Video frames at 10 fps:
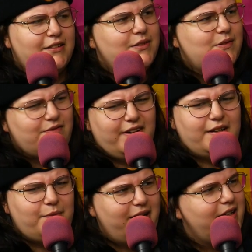it's
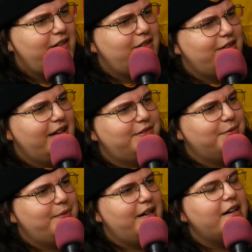fucking weird you guys
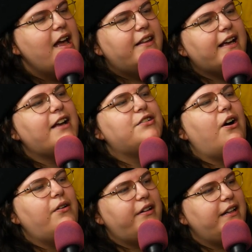are weird like i
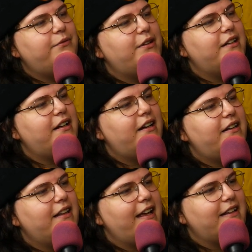totally would
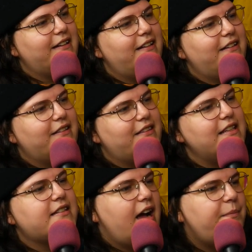like
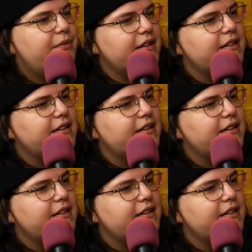this couple